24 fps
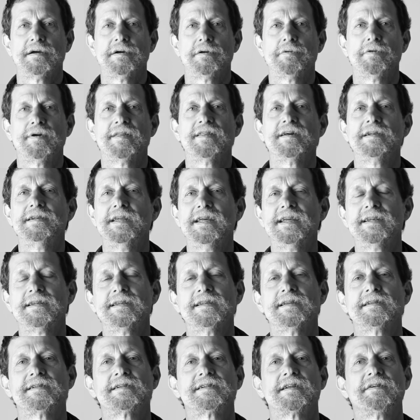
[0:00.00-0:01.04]
with the
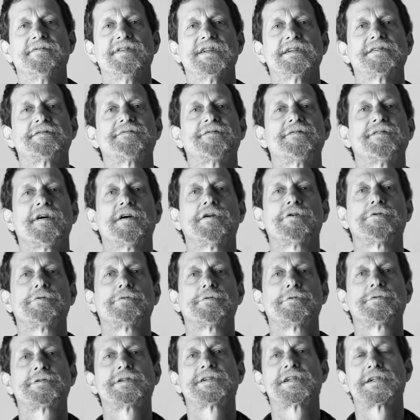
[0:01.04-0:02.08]
neatness of its
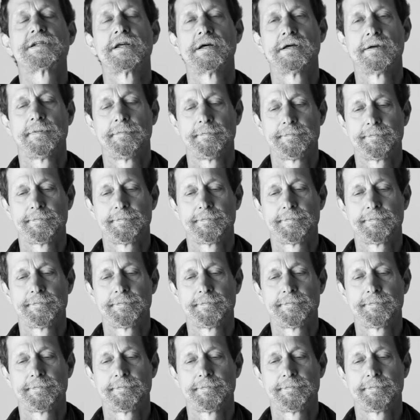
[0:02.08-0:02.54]
folds.